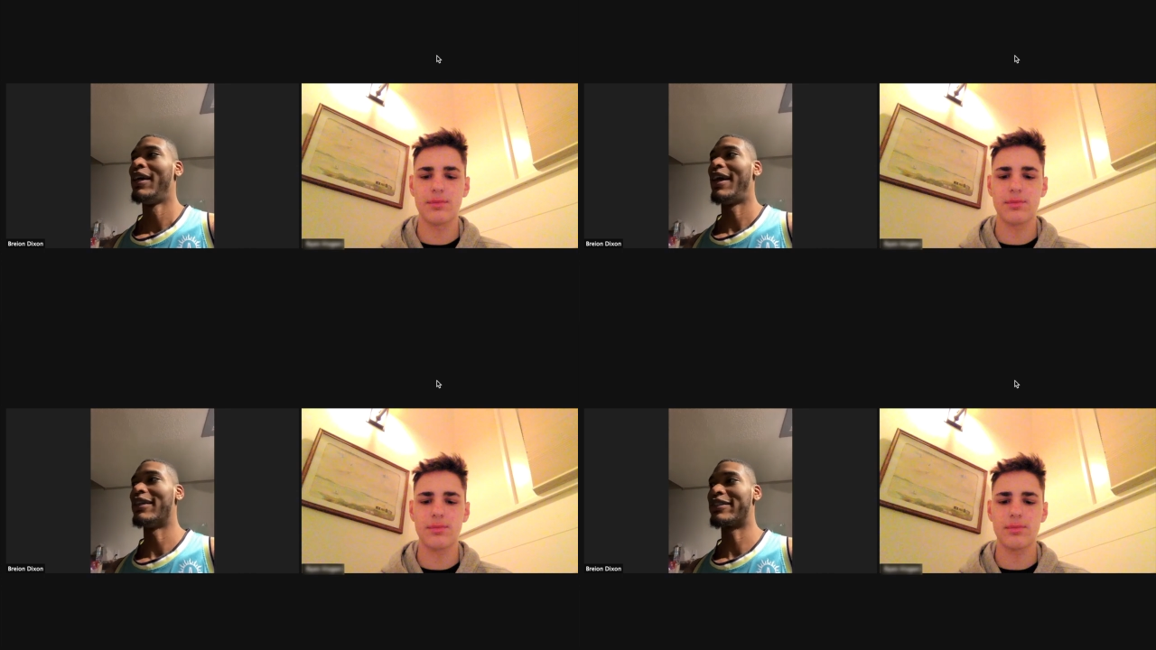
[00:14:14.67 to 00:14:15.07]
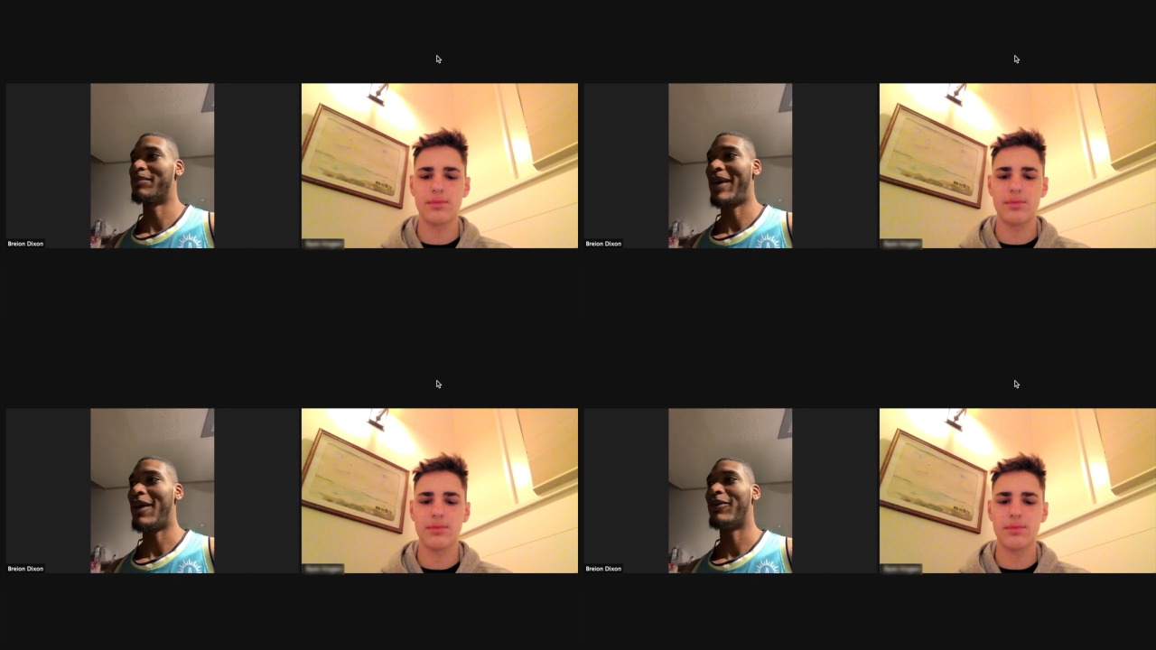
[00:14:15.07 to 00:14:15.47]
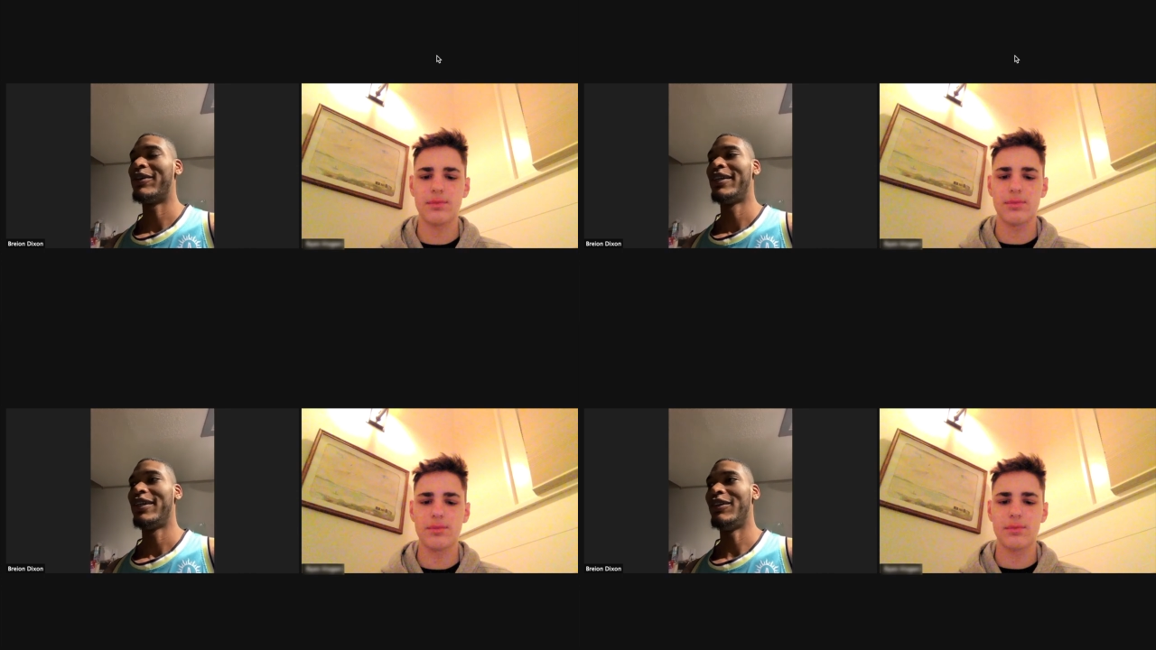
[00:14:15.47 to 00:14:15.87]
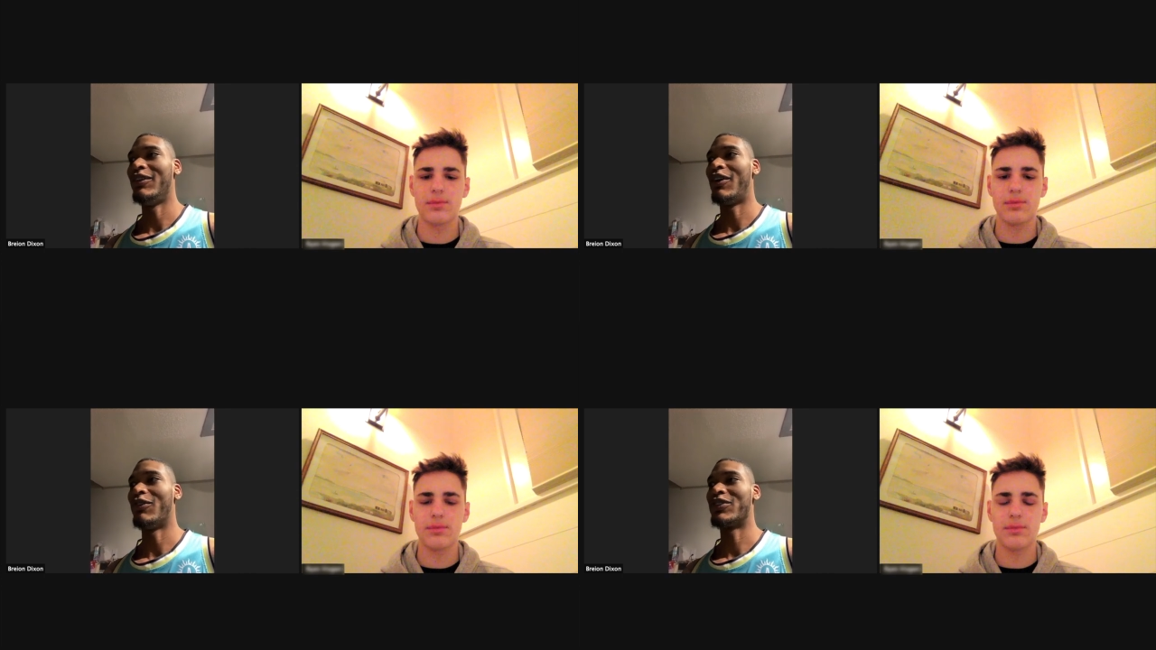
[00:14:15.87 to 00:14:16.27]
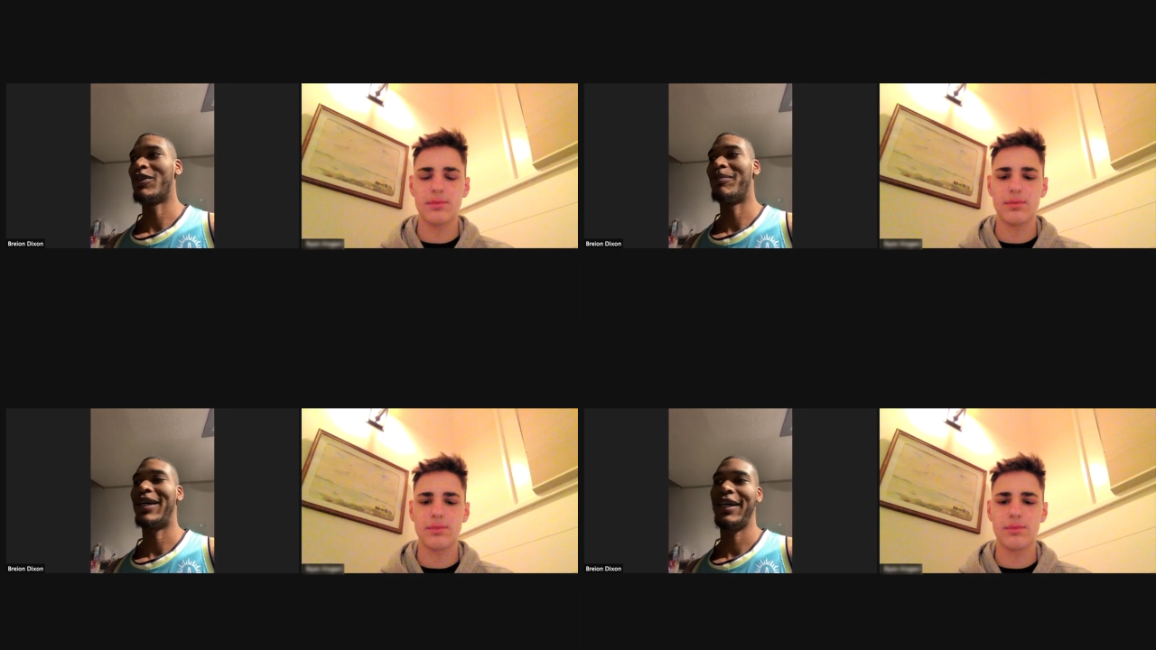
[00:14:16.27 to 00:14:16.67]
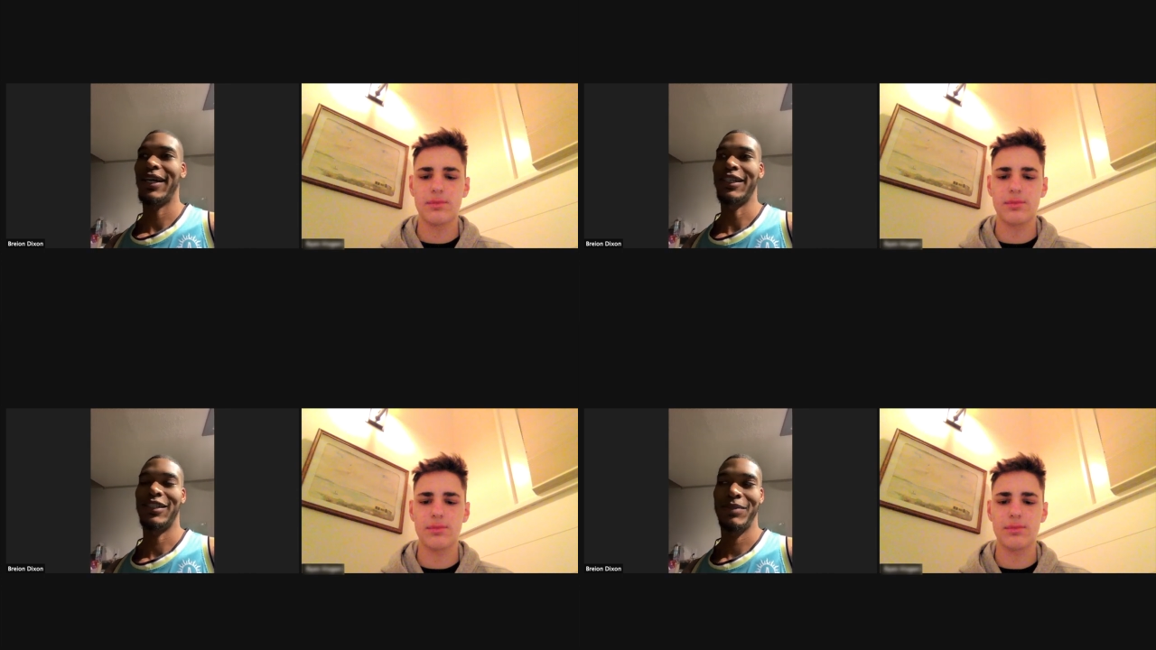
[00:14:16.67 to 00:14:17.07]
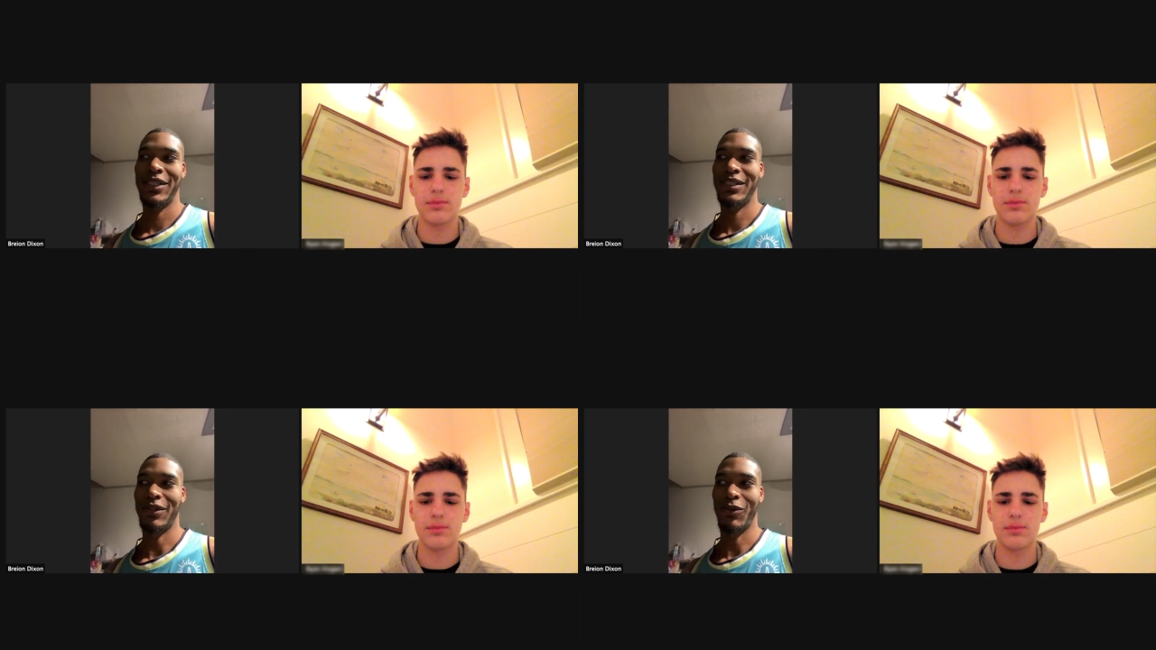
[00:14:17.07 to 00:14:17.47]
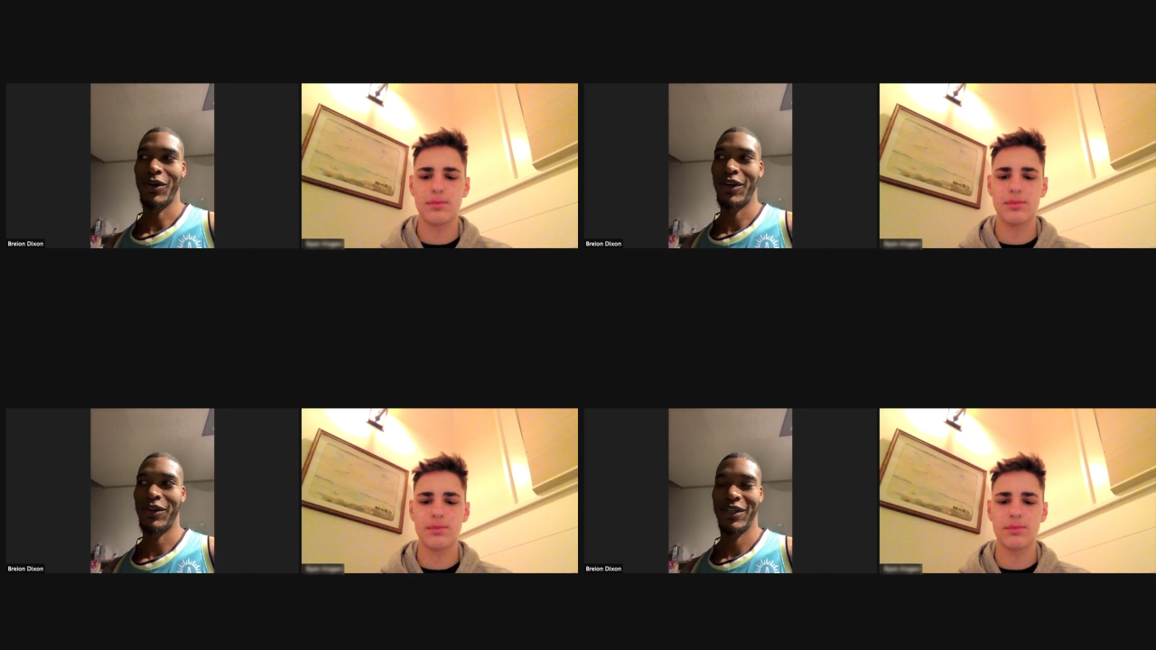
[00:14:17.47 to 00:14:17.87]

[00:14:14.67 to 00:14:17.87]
Speaker 1: And it's about, you know, somebody that can speak to the world.